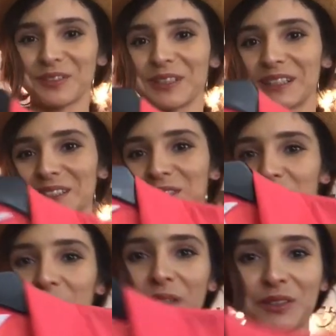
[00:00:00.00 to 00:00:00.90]
Whereas
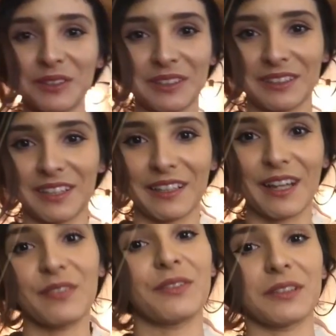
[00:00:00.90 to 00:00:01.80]
someone else, it's like
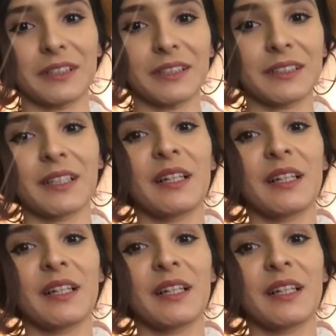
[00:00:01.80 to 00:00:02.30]
effortless.